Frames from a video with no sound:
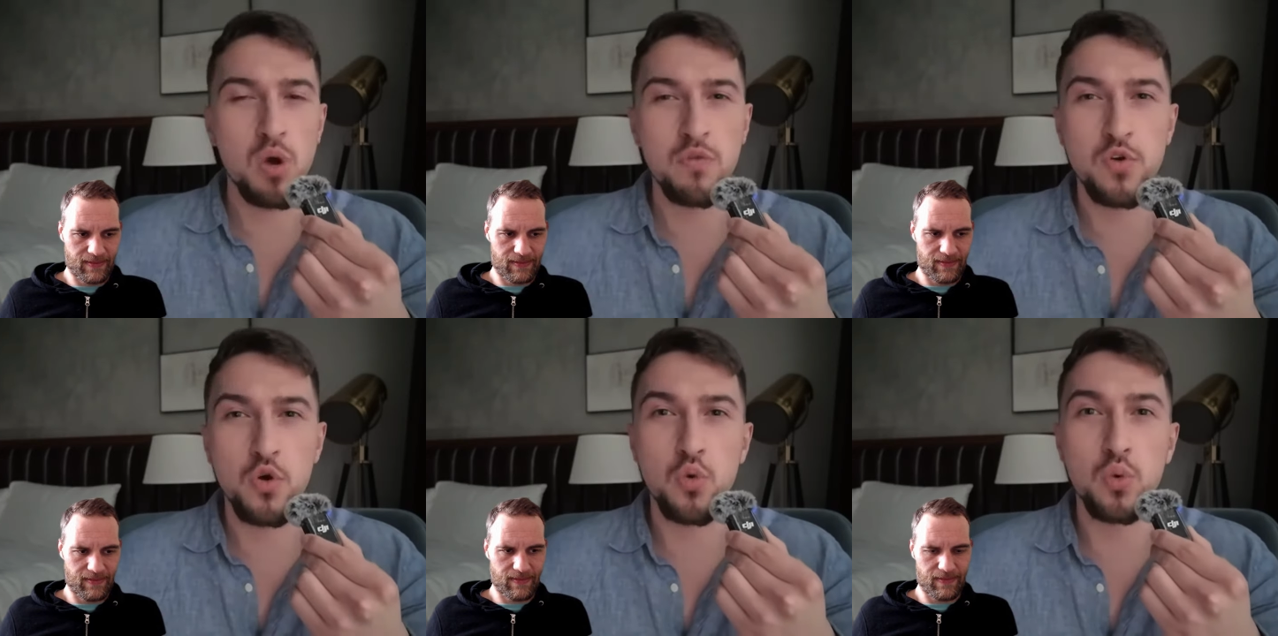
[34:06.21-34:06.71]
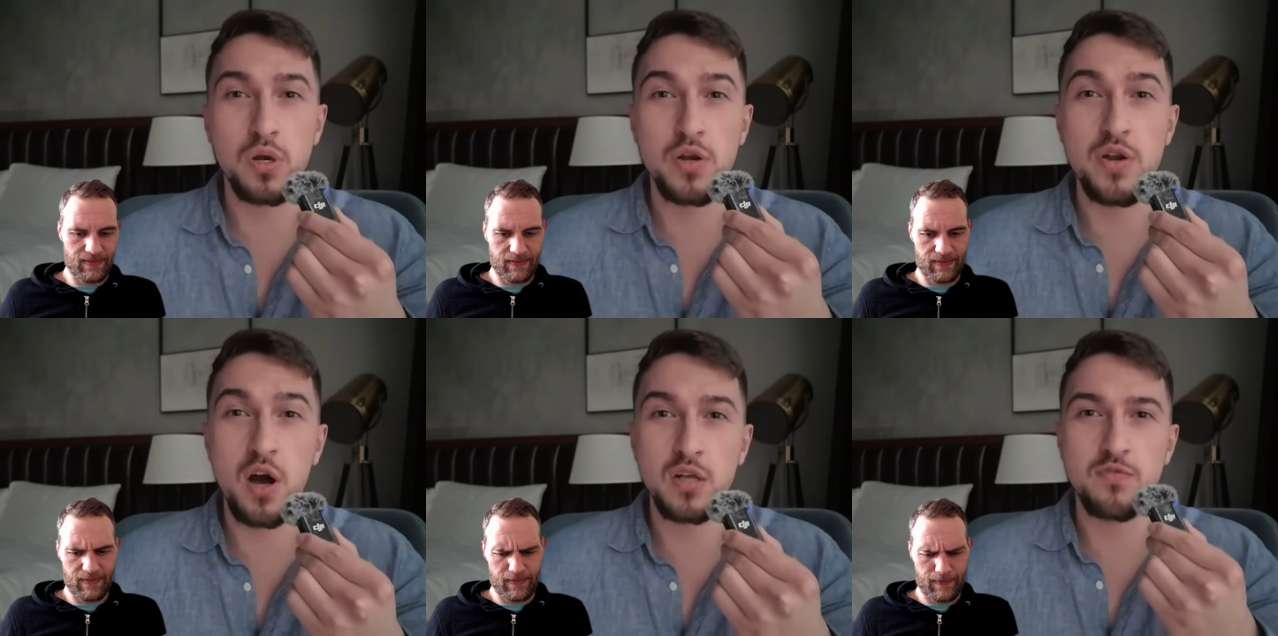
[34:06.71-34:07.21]
Speaker 1: however, who
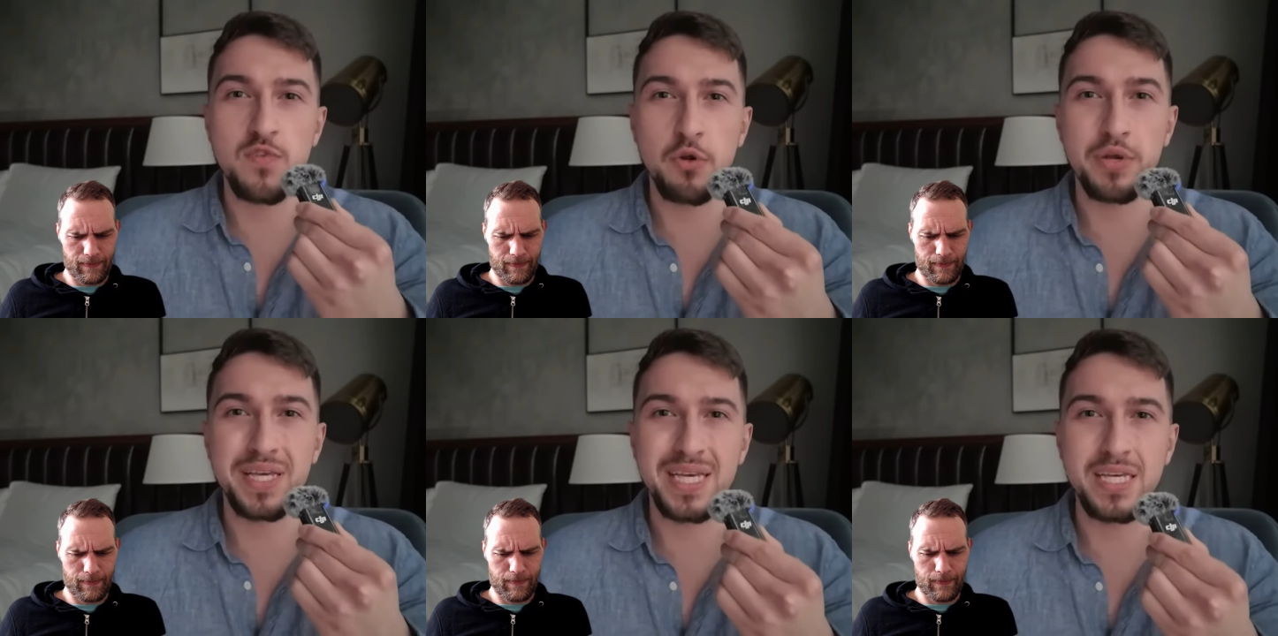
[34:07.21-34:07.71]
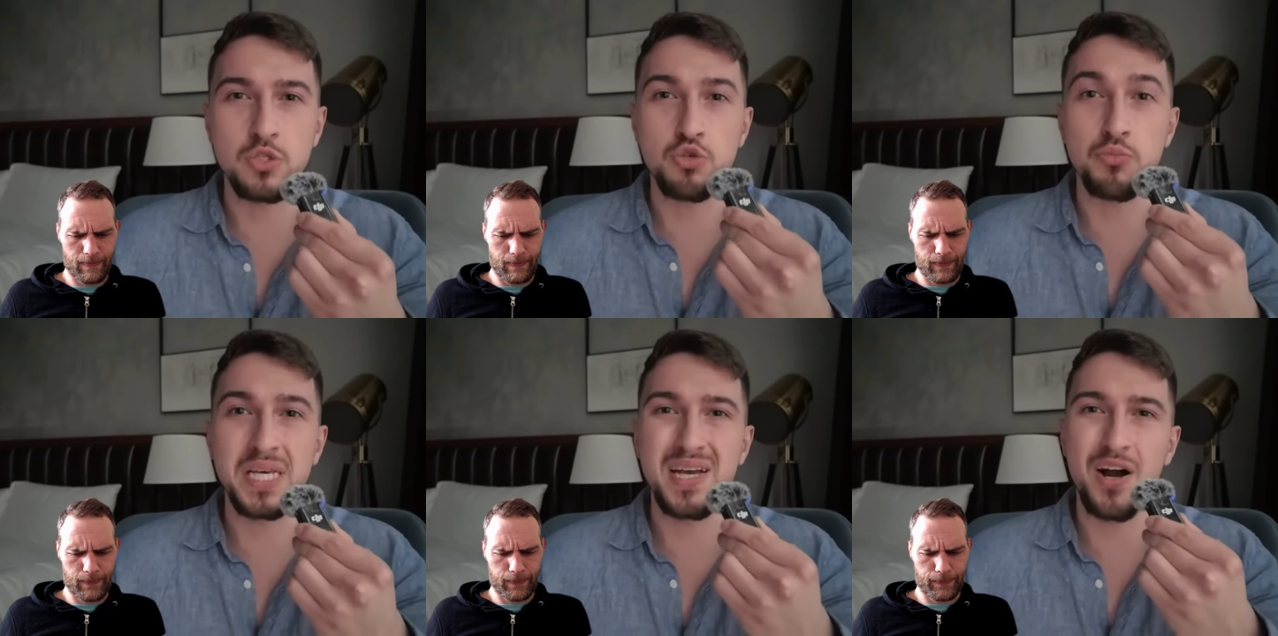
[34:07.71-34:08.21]
were not very
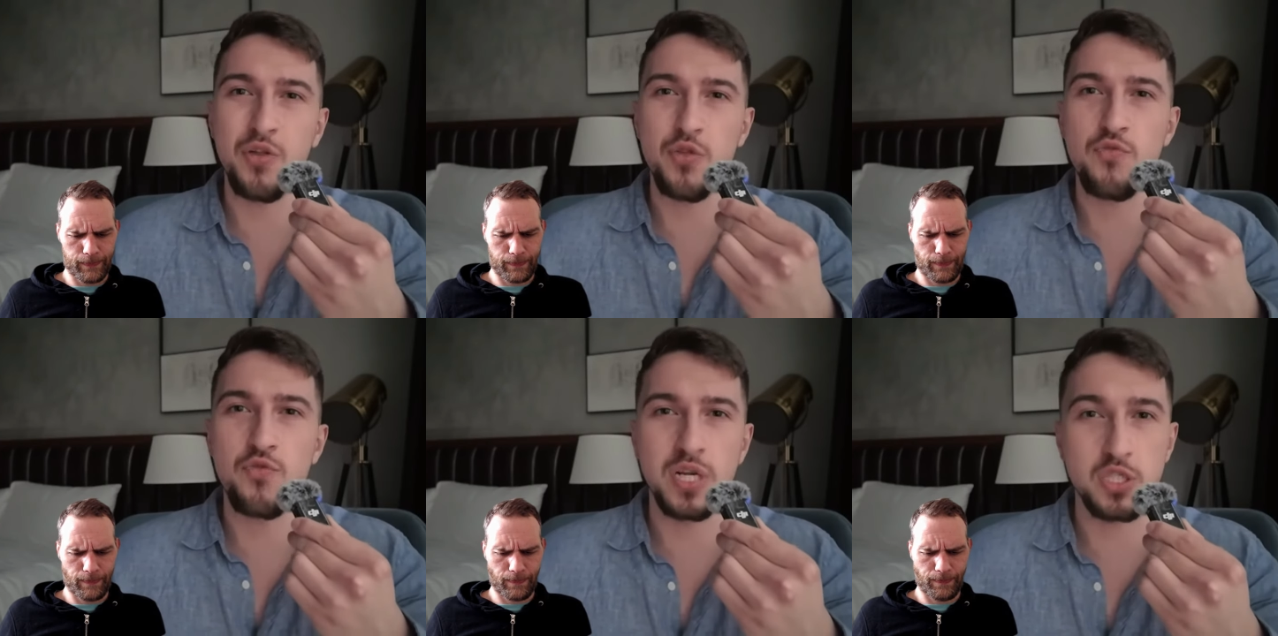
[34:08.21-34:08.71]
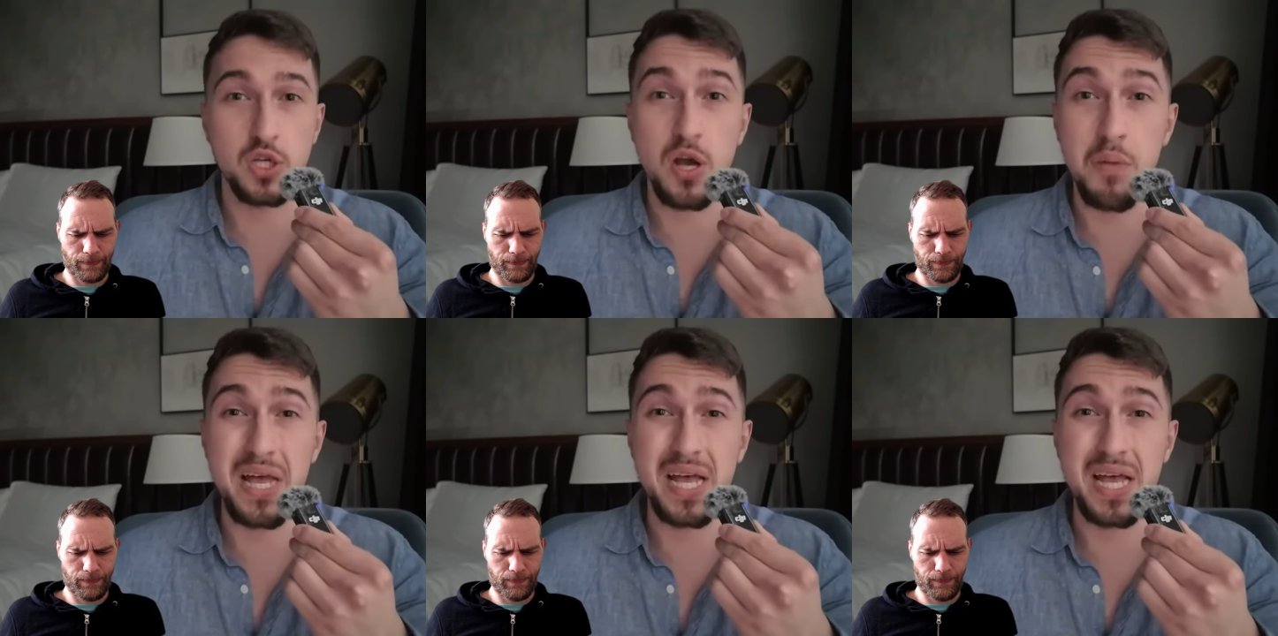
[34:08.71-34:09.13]
keen to be under French